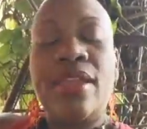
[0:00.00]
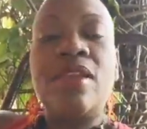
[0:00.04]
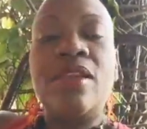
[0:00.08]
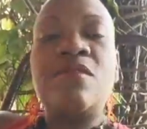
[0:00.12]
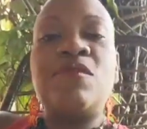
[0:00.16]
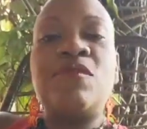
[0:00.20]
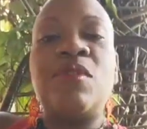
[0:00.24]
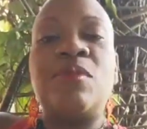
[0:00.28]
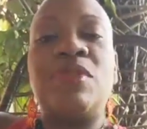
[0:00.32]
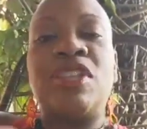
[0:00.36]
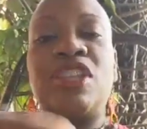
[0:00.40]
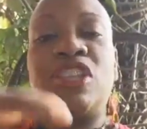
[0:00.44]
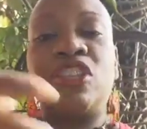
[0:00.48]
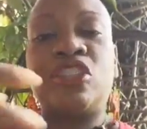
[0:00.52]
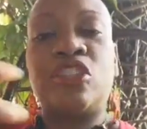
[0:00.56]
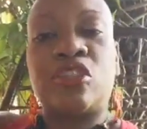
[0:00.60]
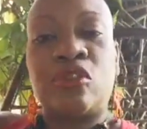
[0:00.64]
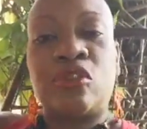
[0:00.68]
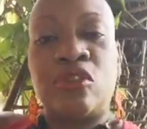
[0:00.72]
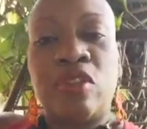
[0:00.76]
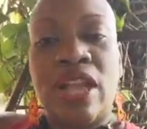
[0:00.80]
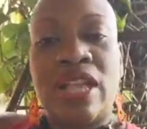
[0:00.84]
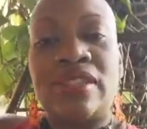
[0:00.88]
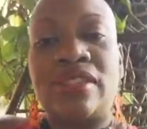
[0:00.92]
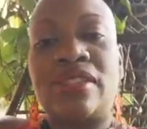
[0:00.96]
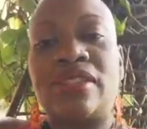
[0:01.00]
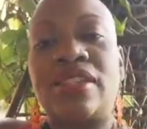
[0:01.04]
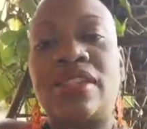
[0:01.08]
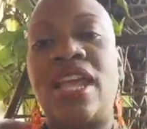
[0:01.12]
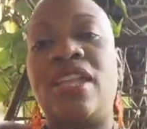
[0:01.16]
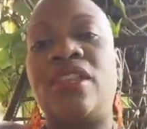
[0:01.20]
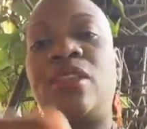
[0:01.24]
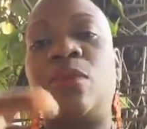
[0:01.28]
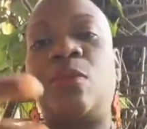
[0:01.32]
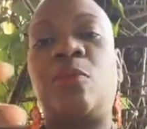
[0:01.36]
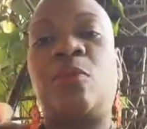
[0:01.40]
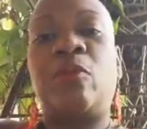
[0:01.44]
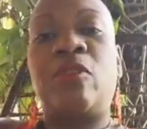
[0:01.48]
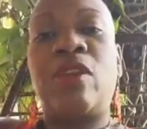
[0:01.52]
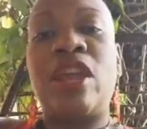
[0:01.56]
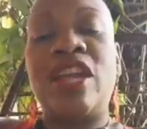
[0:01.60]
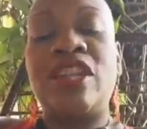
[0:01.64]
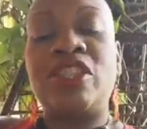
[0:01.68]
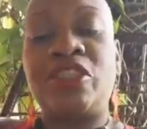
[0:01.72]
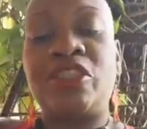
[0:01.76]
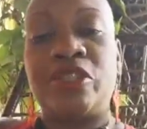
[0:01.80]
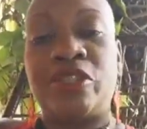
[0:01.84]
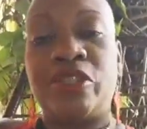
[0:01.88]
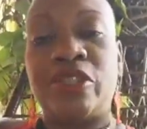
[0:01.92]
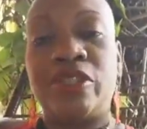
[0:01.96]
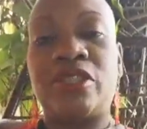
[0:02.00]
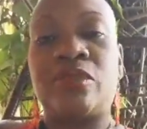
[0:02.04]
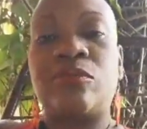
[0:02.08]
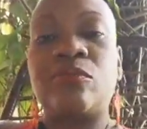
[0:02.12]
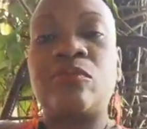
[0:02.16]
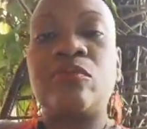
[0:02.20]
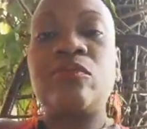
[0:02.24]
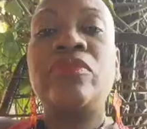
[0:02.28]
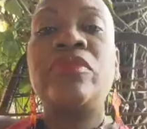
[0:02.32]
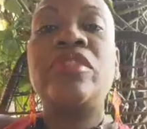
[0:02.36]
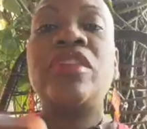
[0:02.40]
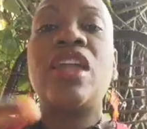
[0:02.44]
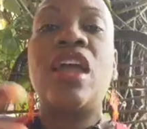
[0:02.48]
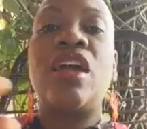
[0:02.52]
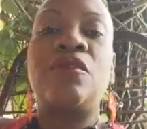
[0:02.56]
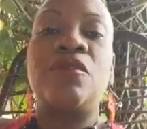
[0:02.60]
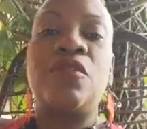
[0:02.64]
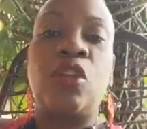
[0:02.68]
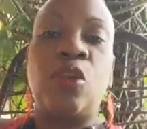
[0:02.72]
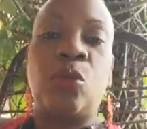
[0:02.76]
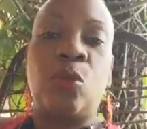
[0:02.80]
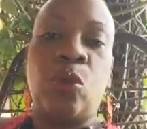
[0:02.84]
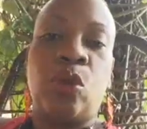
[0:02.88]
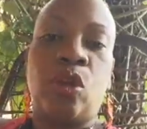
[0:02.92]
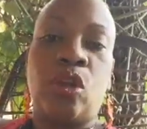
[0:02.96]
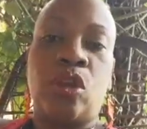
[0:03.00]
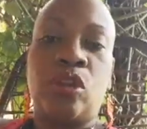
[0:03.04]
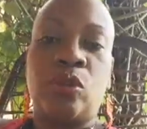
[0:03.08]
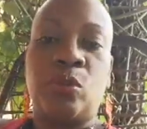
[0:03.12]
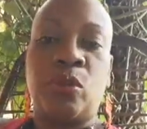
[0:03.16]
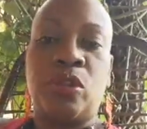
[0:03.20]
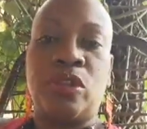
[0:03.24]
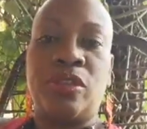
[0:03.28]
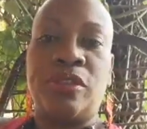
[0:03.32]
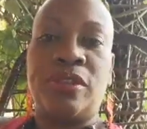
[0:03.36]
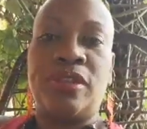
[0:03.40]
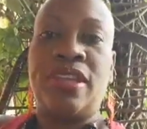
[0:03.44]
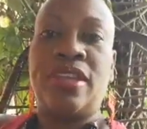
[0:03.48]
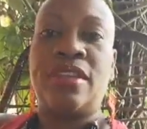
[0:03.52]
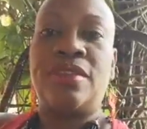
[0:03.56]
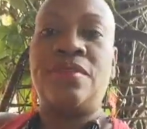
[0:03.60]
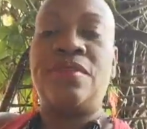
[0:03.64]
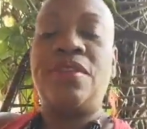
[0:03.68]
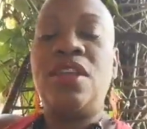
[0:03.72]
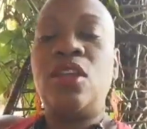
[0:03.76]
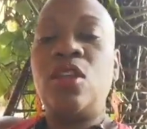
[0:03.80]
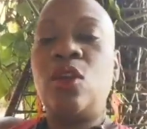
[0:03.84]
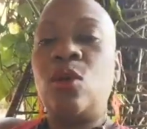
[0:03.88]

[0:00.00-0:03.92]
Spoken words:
from the stress and the pressures of your world where you live.